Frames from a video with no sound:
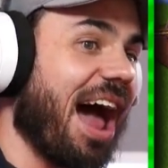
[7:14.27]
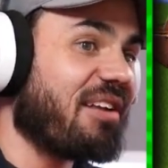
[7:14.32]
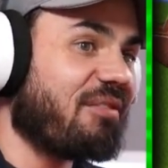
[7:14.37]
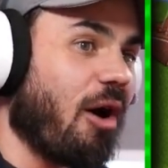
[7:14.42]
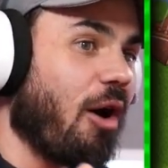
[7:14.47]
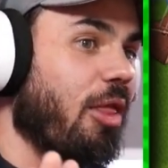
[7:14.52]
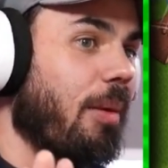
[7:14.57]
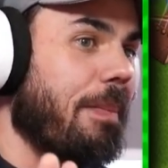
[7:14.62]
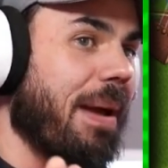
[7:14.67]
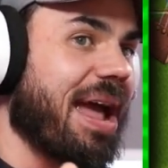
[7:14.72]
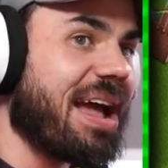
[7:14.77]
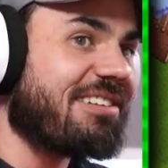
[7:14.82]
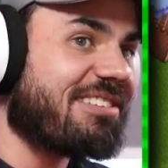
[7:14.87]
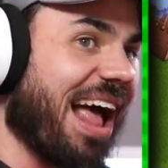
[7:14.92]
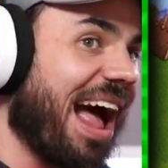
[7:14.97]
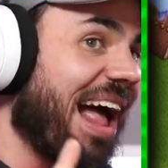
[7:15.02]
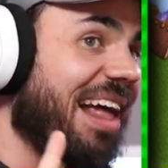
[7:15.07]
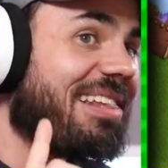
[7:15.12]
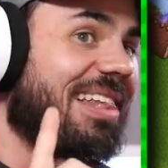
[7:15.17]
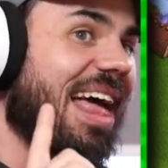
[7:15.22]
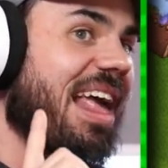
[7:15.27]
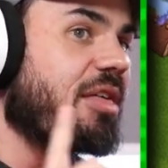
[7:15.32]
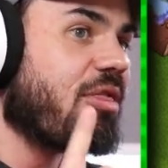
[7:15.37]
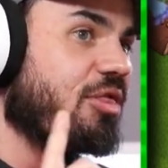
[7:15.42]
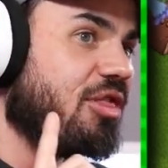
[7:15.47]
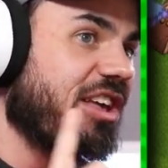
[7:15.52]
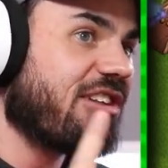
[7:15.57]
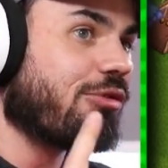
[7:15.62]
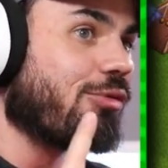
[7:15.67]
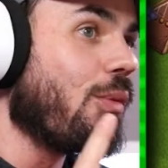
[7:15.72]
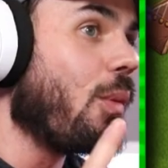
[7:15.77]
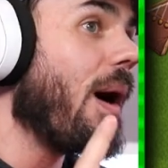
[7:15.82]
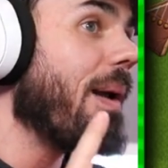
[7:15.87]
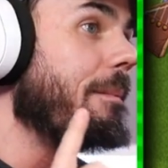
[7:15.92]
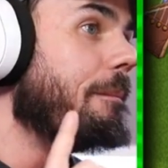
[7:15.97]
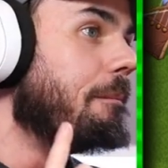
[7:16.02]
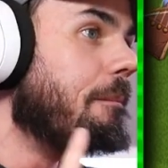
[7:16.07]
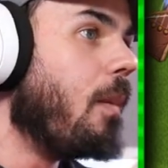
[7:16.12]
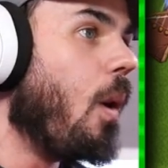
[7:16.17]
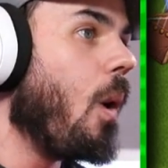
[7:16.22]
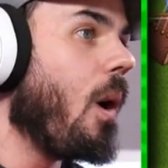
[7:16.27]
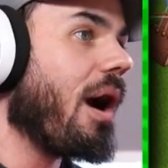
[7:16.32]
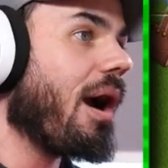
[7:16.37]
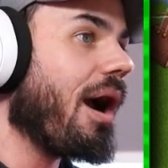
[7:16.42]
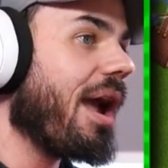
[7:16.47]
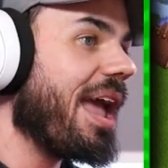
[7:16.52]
of all the bands, I like this one more.